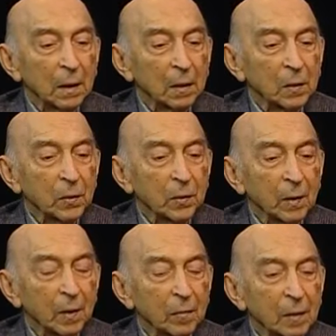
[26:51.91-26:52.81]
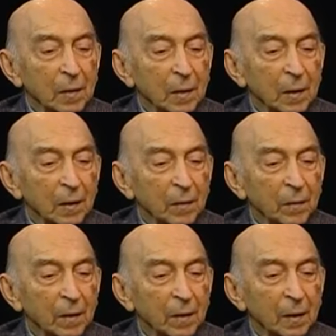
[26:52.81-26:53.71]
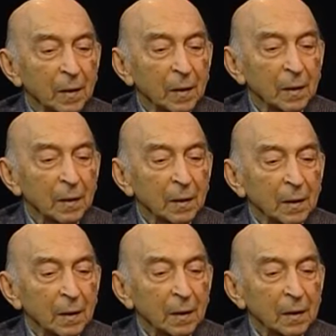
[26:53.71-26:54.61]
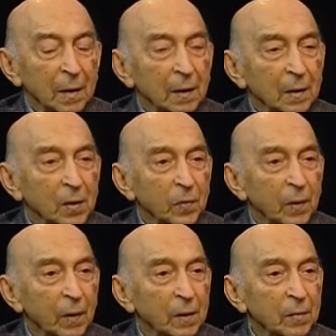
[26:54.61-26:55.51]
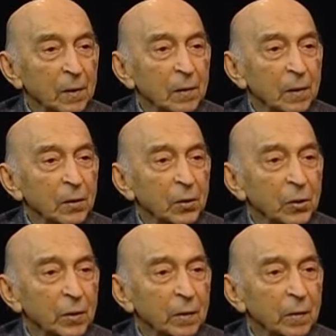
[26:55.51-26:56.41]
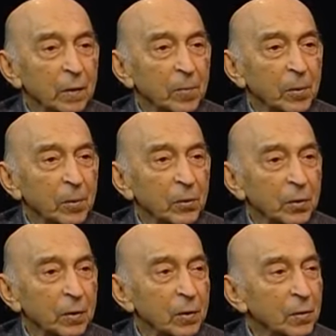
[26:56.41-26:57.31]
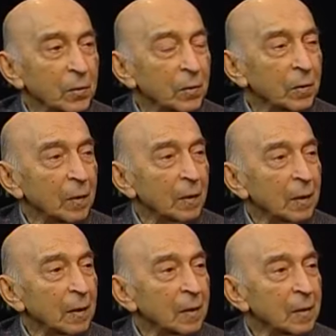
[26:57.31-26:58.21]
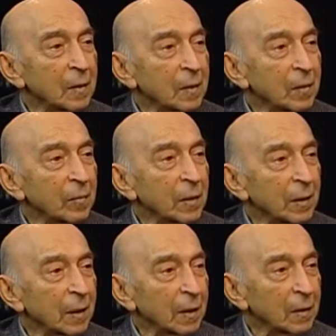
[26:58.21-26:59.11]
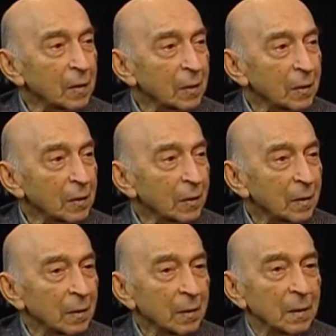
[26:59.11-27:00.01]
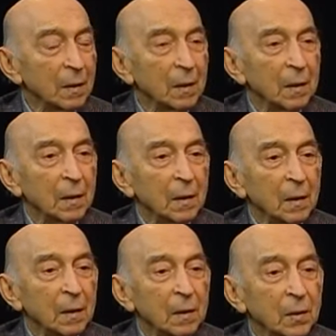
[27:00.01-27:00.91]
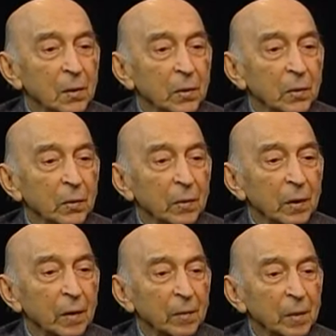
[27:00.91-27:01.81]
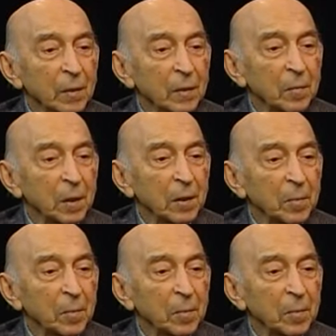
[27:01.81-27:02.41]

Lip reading: so I was not very satisfied with traditional approaches to systems analysis. So I have written many